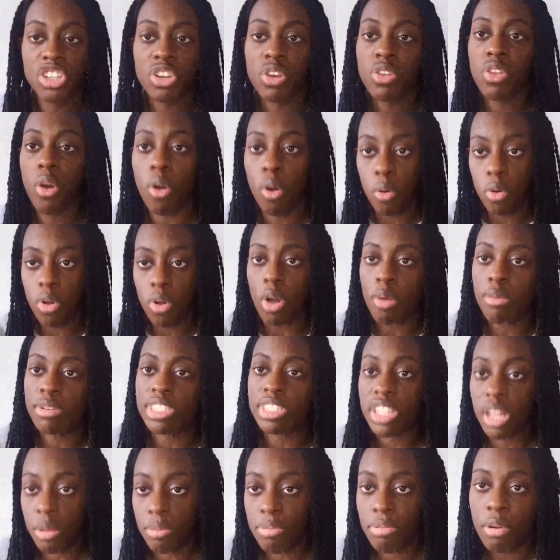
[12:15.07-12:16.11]
you know, the whole
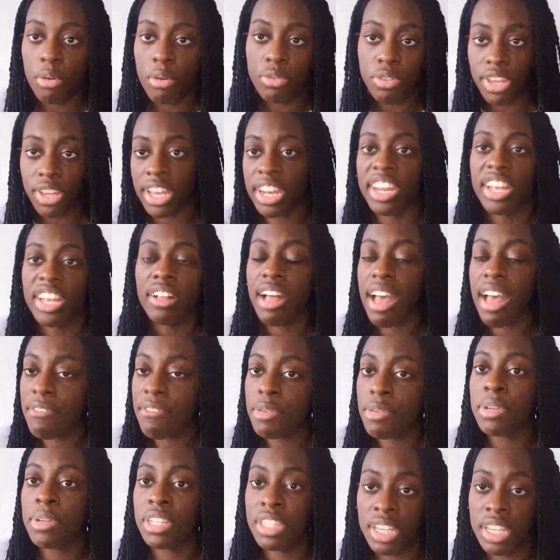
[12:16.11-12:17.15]
COINTELPRO thing, and he'll have
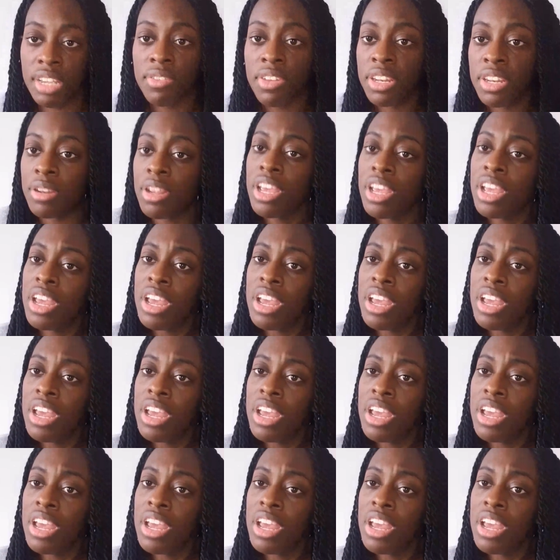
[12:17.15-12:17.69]
you believe in.